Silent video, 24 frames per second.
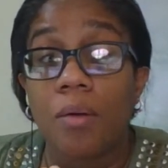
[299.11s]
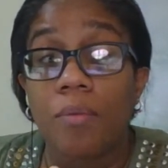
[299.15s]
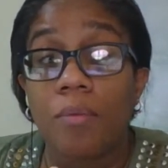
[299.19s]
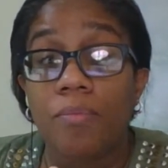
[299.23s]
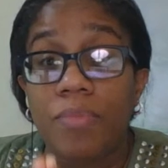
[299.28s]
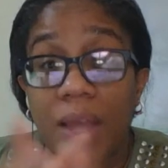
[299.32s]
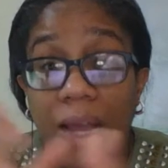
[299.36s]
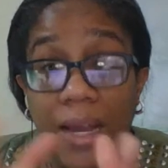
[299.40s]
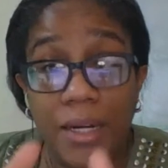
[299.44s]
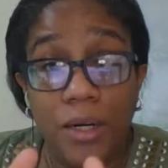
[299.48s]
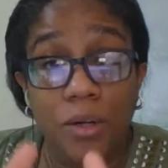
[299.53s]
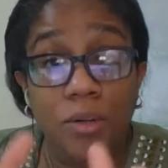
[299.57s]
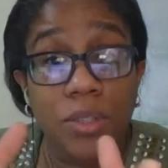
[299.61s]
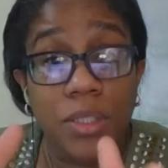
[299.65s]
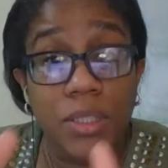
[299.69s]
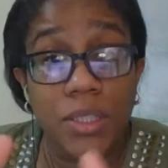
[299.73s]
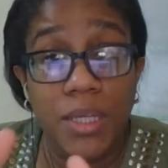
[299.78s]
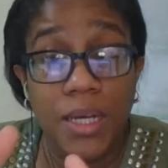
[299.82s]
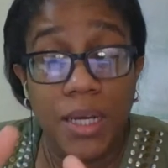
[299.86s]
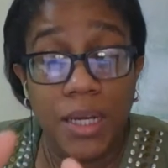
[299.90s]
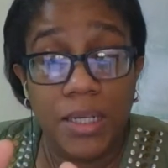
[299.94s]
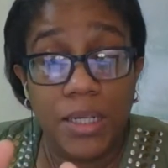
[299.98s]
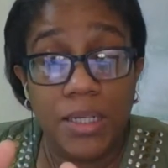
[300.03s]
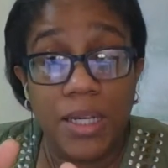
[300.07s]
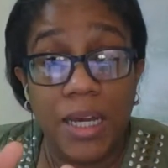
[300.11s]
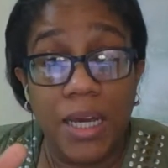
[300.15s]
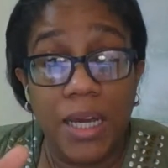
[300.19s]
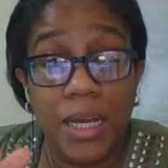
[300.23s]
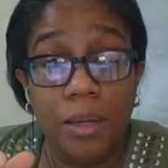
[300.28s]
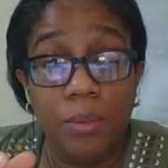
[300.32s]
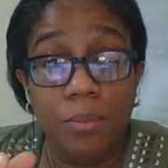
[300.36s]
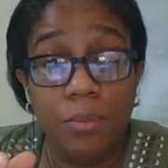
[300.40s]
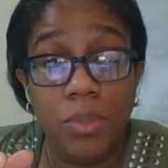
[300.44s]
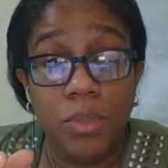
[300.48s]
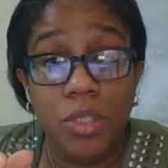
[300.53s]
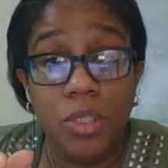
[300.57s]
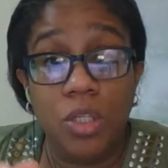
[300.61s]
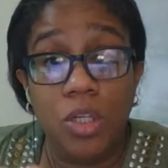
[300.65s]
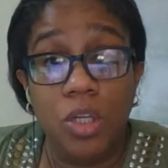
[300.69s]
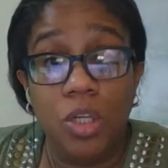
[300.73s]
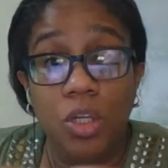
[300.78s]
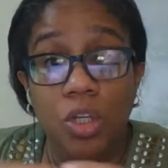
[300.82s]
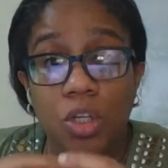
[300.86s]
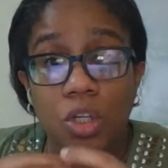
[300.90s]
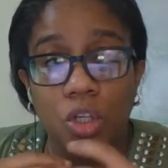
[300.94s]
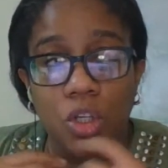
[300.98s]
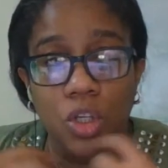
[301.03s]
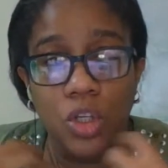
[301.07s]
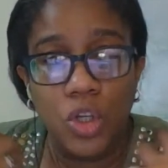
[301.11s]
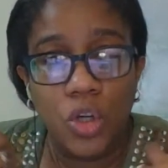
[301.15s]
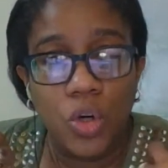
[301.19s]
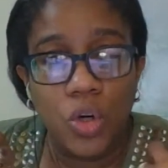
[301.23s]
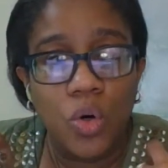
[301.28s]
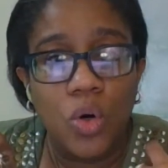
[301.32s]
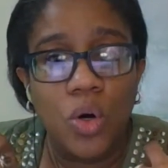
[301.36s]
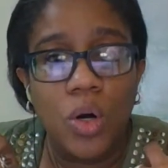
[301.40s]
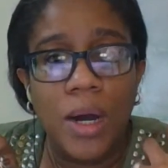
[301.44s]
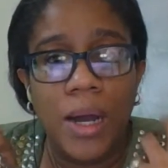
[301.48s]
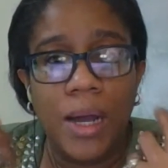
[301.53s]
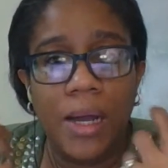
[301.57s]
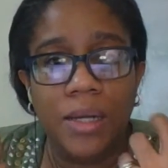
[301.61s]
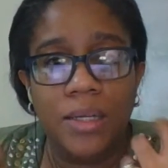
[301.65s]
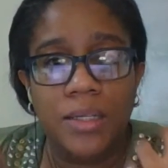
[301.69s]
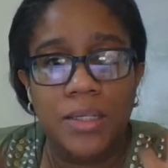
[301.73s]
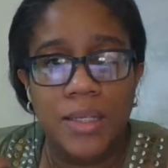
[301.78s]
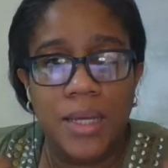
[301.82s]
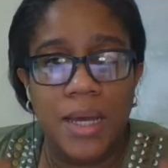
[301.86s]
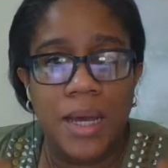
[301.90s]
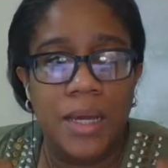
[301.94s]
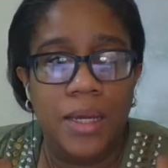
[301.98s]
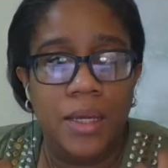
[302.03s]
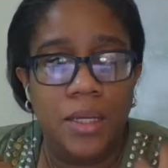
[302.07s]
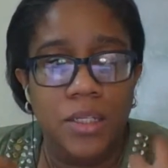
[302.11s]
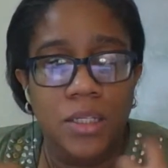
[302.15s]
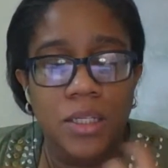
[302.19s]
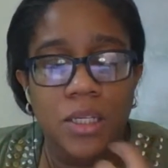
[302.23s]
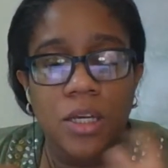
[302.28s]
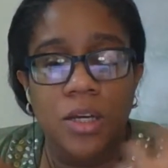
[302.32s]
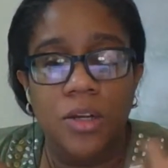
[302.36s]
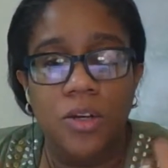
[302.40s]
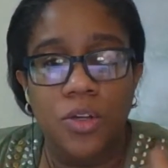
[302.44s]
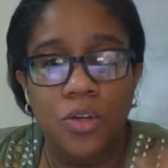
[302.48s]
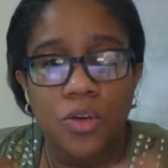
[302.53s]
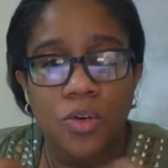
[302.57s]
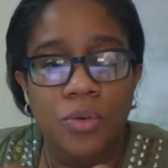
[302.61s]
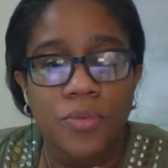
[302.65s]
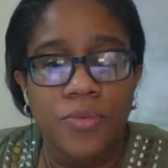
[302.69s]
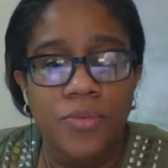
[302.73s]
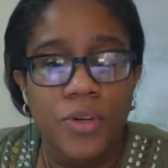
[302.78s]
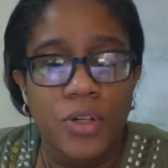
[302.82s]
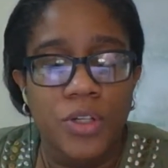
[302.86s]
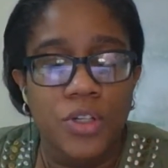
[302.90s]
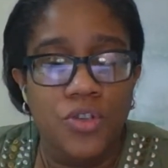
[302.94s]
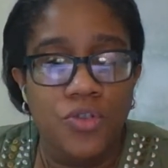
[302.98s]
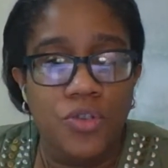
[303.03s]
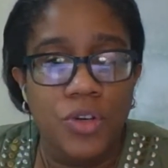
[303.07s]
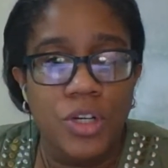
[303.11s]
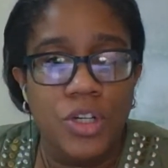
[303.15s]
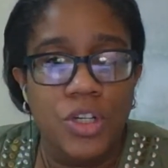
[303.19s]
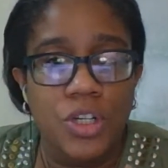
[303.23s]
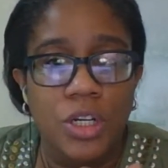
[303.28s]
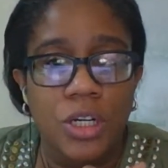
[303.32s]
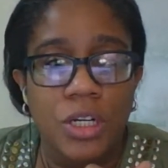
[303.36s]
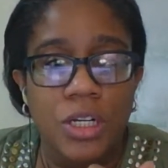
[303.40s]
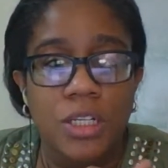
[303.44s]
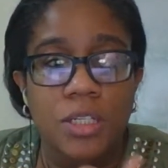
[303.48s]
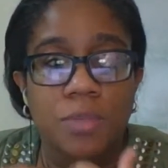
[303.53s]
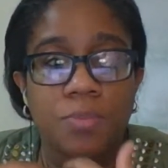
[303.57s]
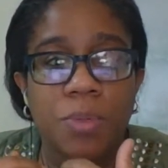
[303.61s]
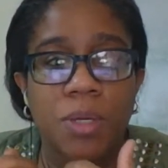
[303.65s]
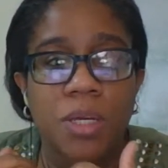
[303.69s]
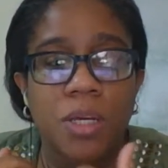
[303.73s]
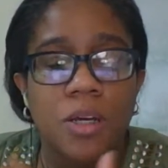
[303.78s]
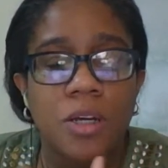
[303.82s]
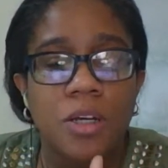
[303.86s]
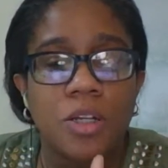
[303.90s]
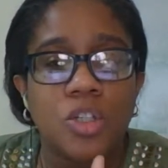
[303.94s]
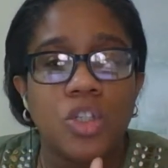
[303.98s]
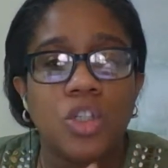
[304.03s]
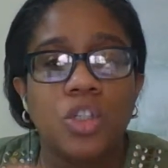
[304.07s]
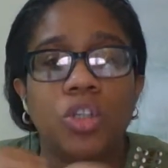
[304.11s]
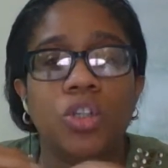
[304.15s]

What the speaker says: 9 out of 10 times, your anxiety and your frustration is because